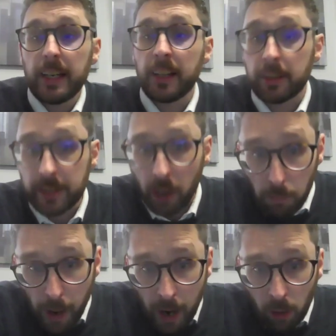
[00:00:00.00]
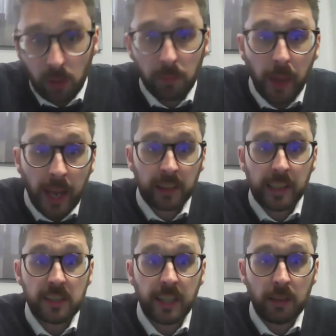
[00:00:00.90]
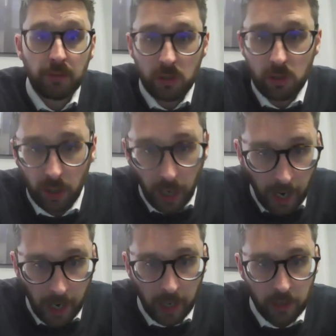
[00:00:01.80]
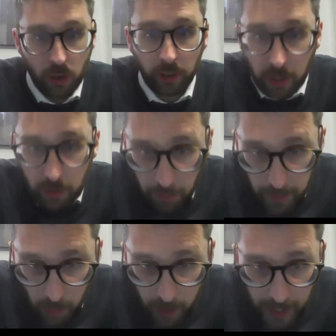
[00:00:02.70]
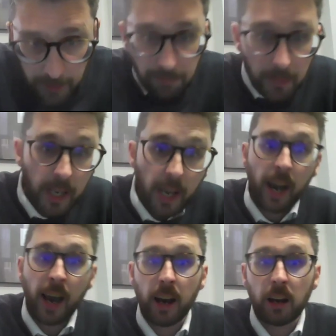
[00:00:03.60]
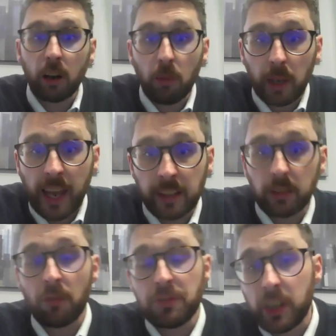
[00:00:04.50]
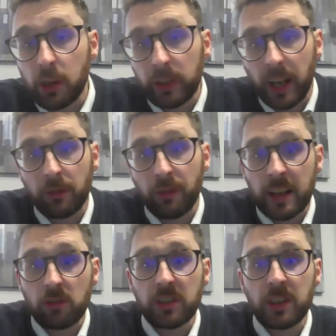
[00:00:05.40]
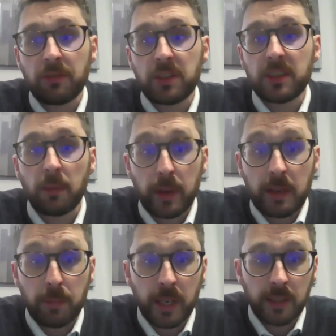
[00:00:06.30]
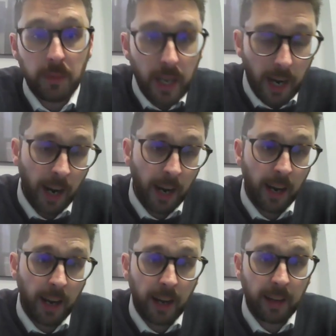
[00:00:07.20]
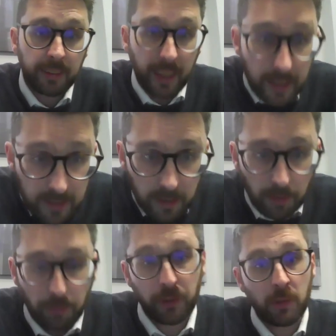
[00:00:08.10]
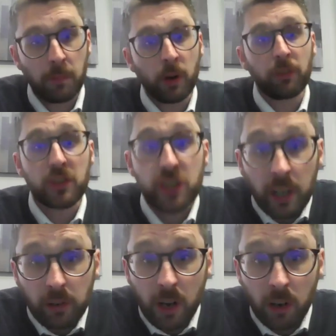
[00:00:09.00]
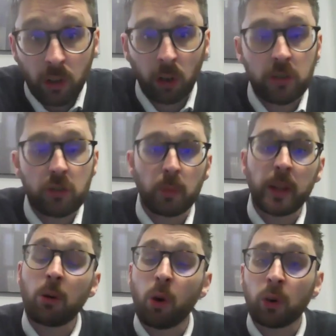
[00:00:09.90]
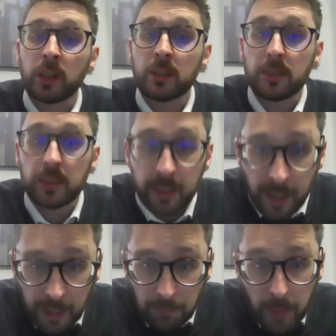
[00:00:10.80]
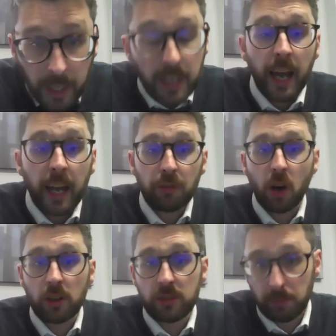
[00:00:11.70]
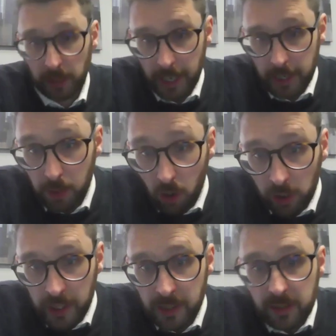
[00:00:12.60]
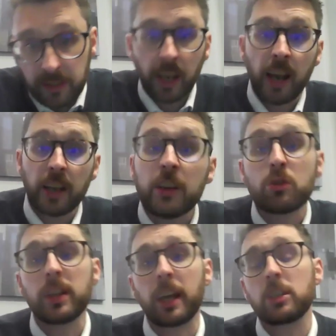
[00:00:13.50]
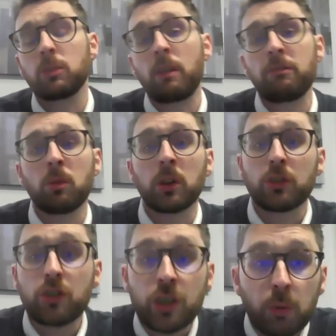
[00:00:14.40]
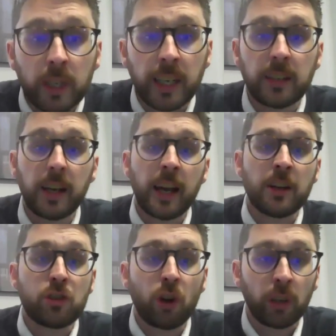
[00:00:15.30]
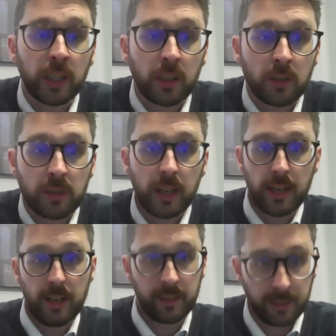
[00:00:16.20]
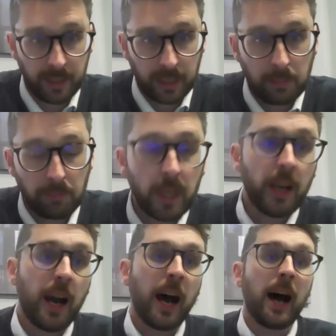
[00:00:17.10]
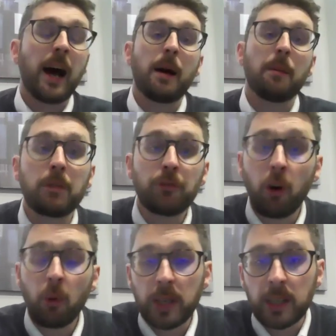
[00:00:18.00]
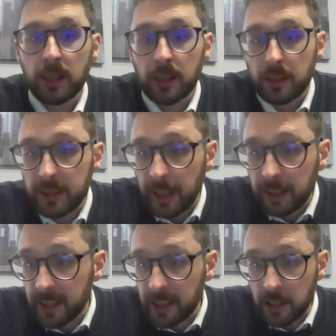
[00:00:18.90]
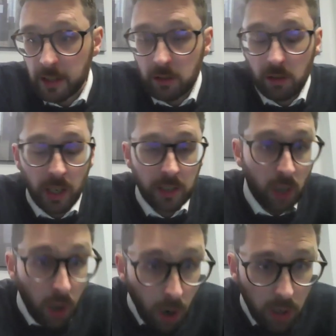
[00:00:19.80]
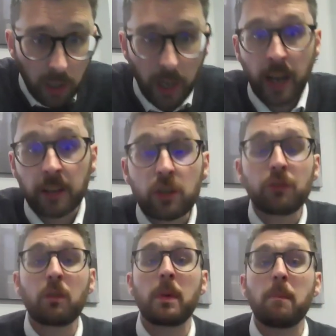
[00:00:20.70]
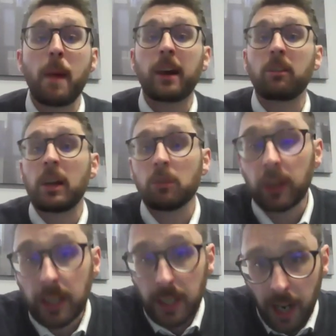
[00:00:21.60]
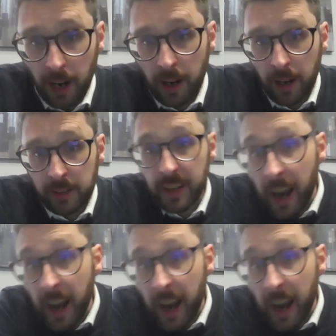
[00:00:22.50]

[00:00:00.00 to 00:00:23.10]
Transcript: in São Paulo, and Lee Stevens, joining us from the UK, Global Head of Security Advisory Services at BP. Thanks for you both for sharing your knowledge with our audience today. And of course, last but not least, huge thanks to everyone tuning in and joining us today. Before we start today's talk, just for a bit of background and to